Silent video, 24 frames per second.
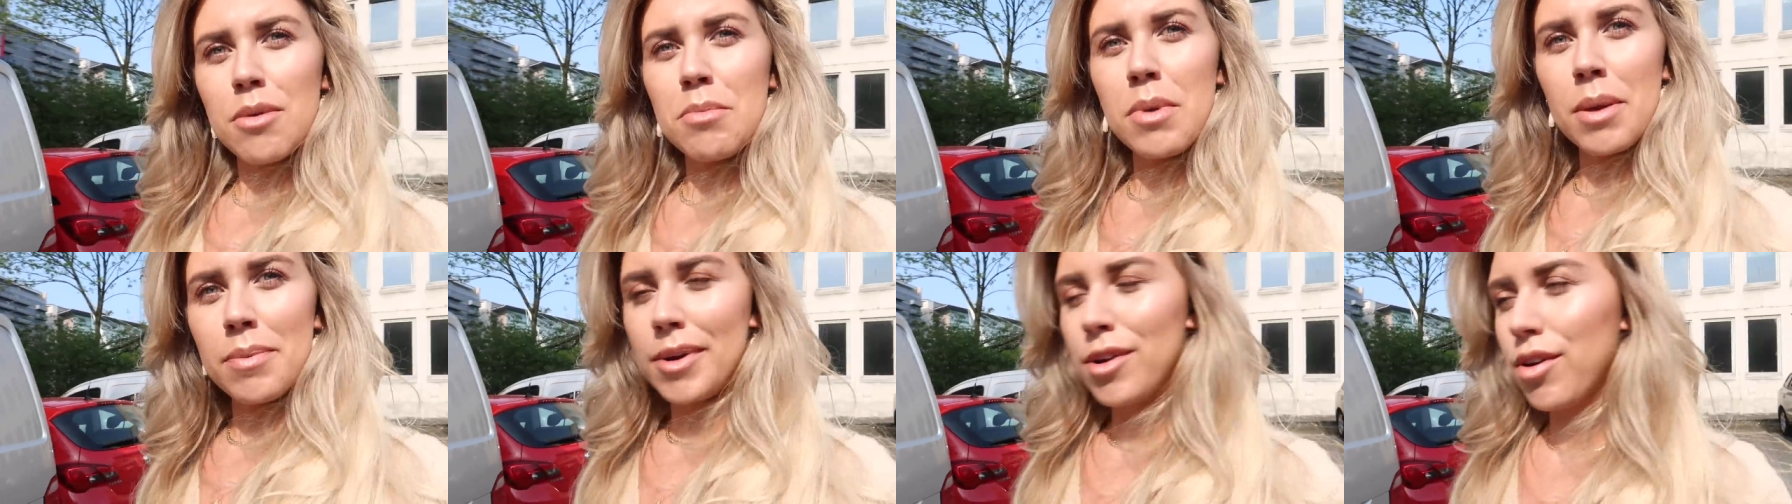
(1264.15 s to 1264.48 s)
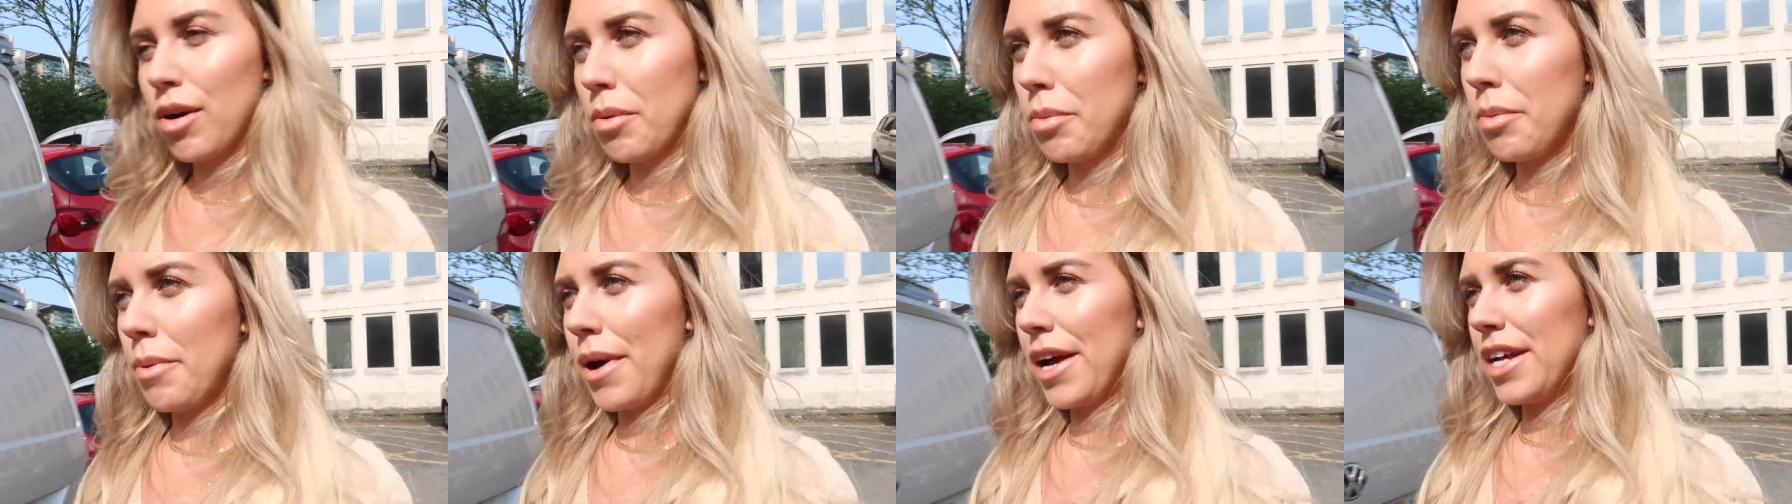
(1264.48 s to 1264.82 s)
maybe
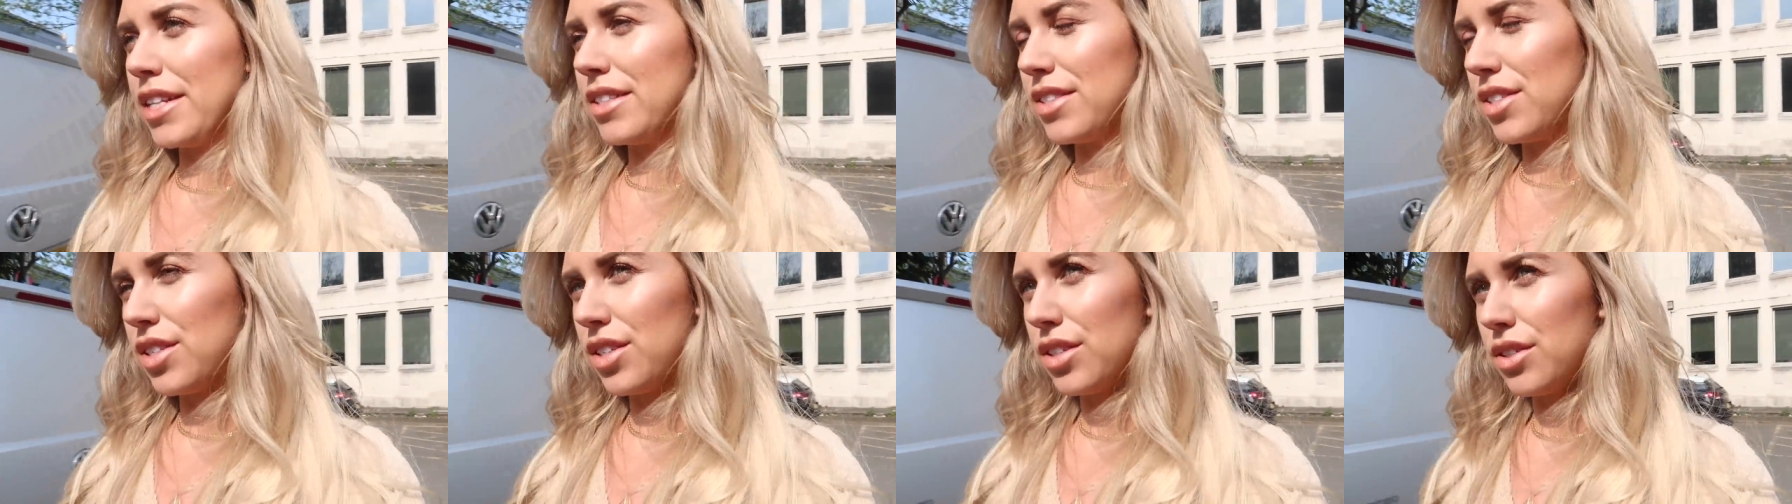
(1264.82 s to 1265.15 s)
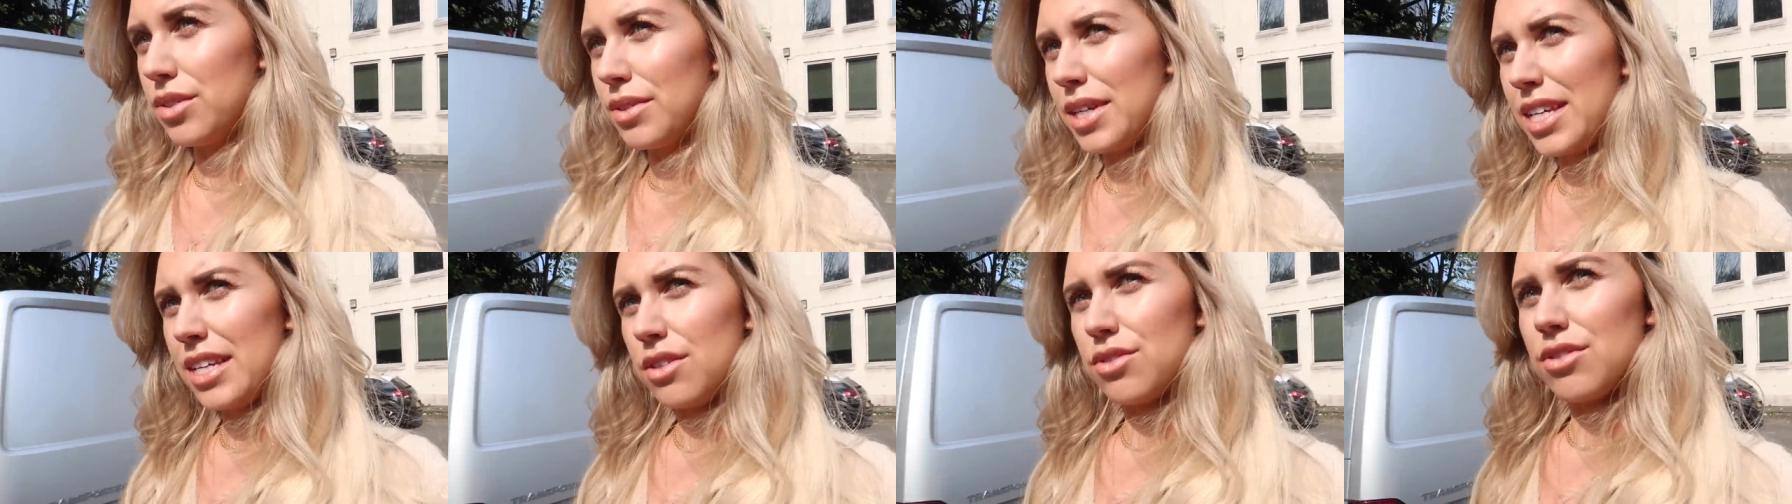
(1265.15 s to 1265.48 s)
grab a bite to
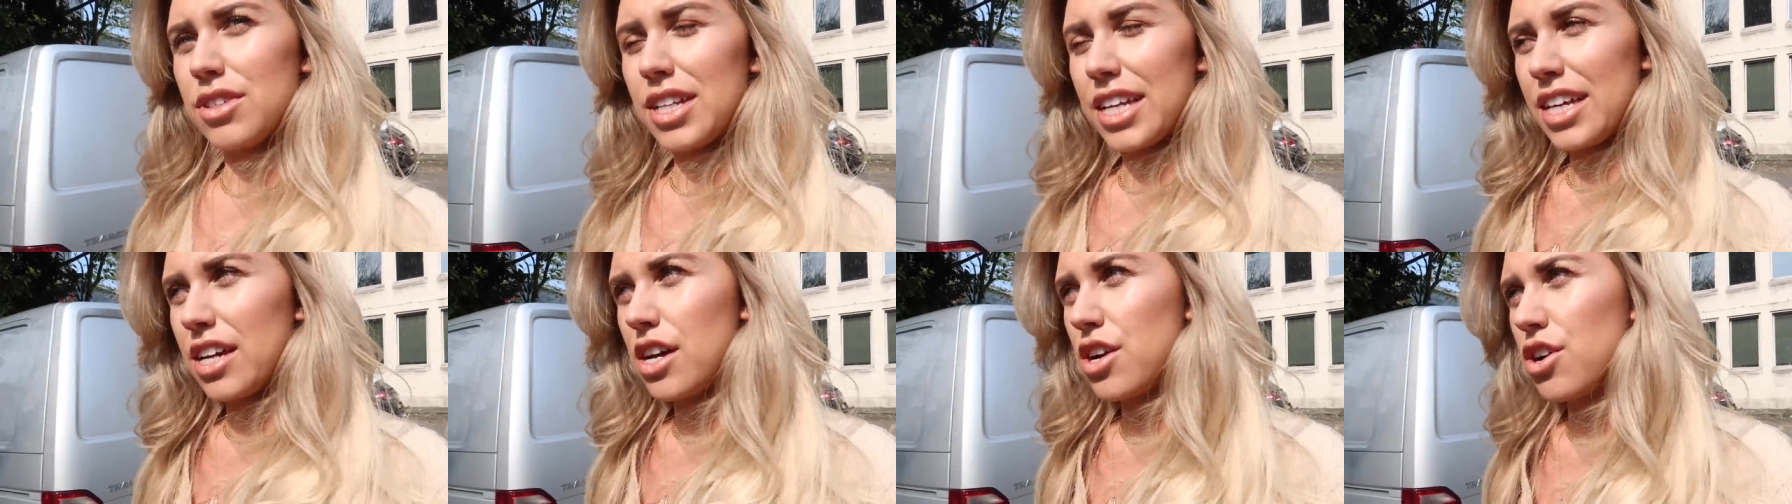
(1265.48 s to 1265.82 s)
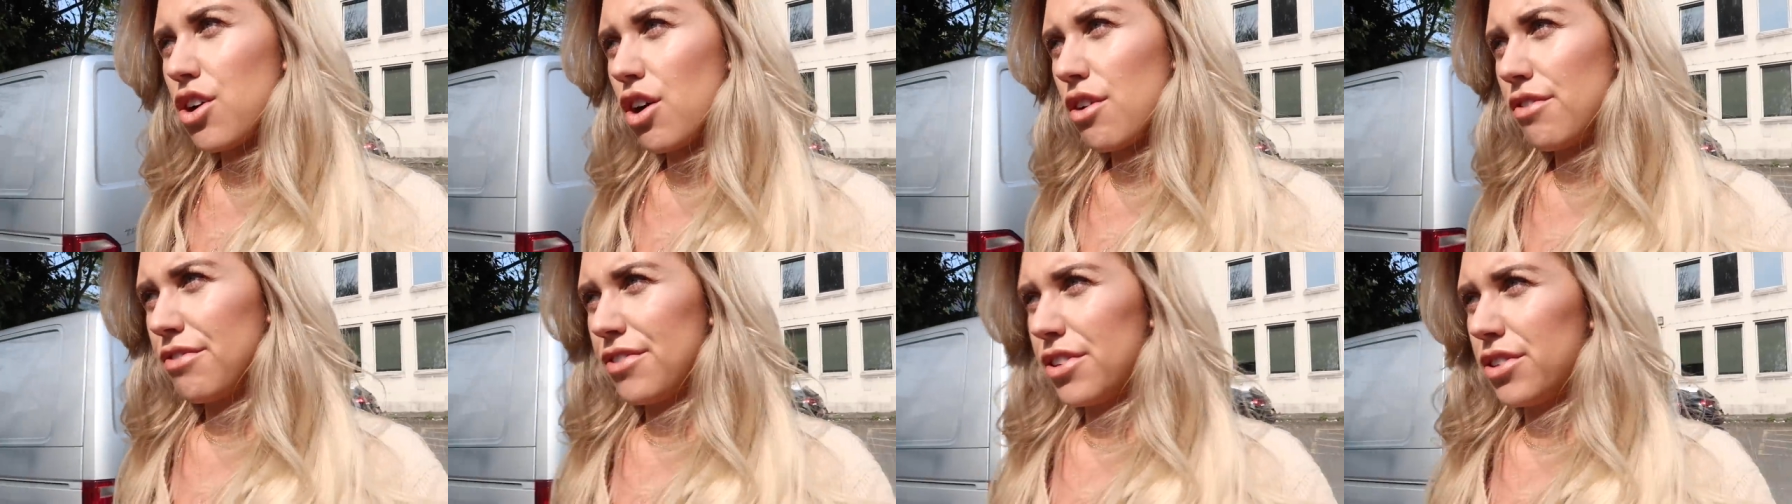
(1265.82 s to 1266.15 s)
eat or like a
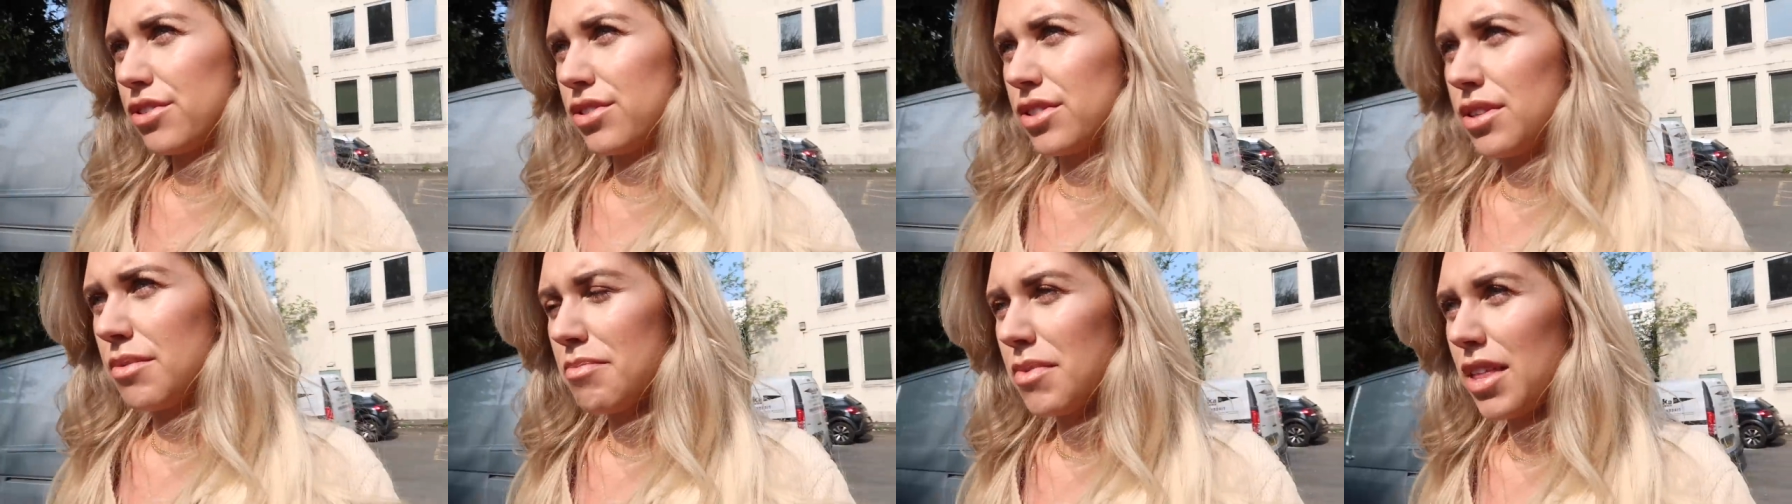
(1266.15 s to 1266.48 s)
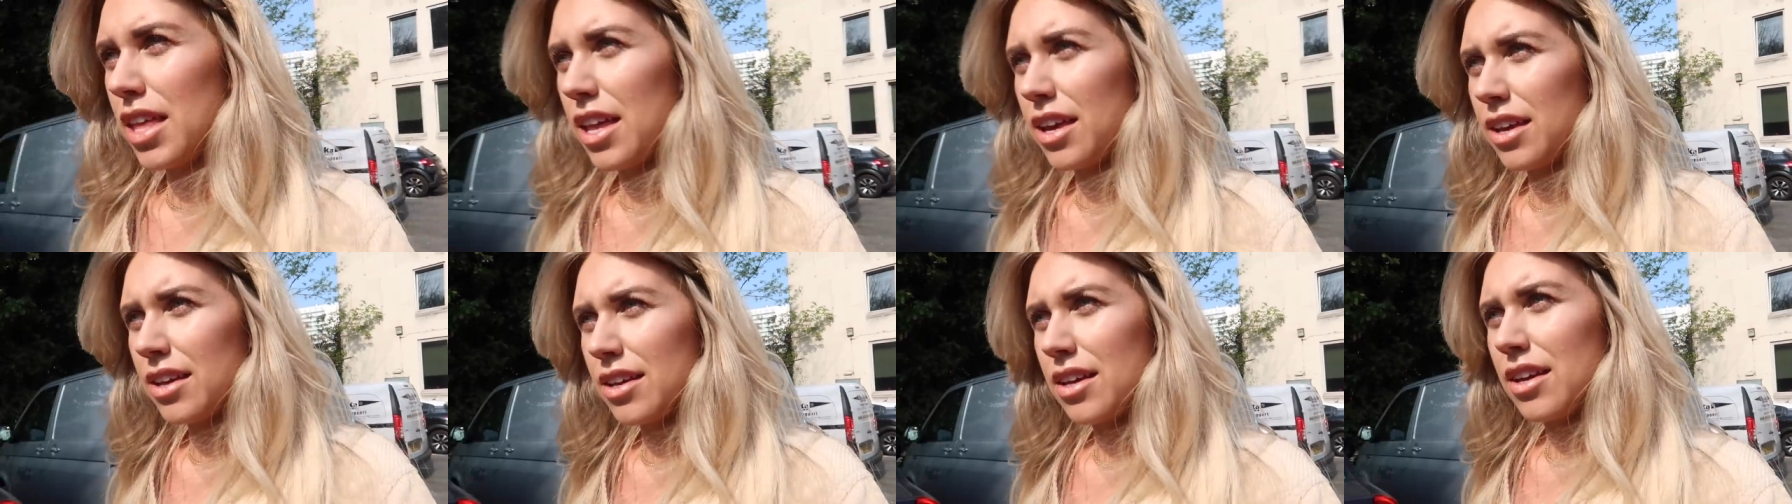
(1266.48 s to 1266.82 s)
coffee or
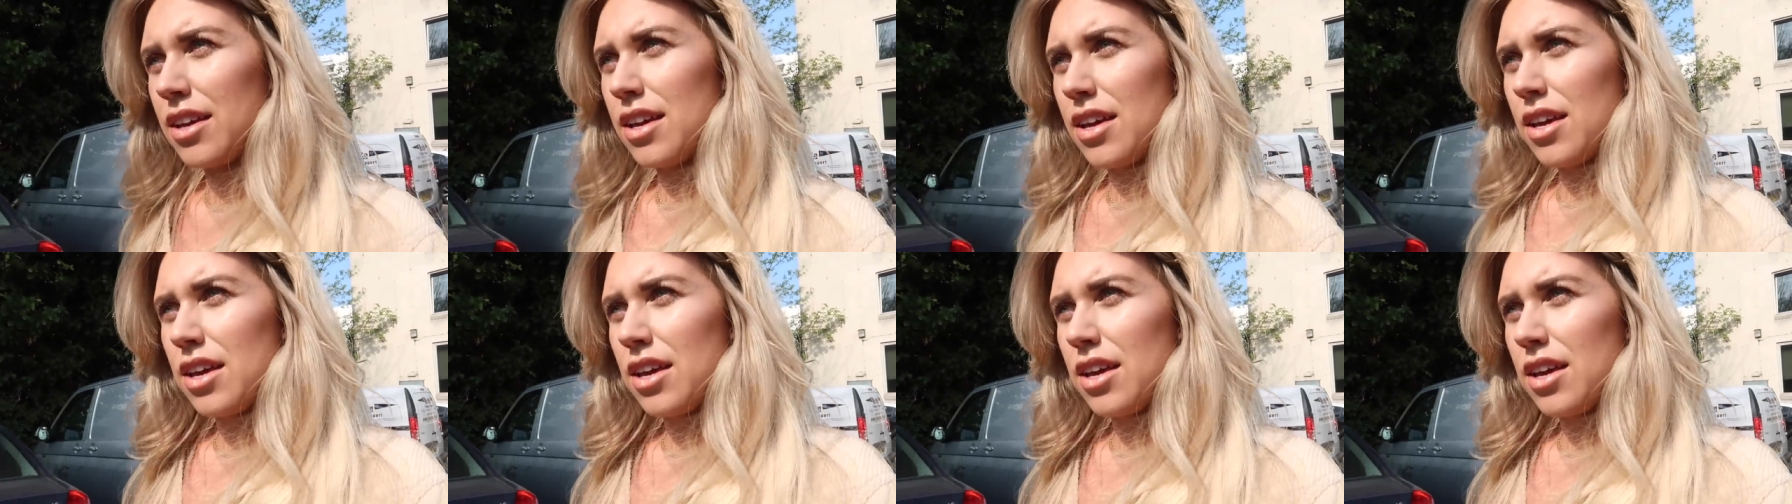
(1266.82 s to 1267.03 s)
something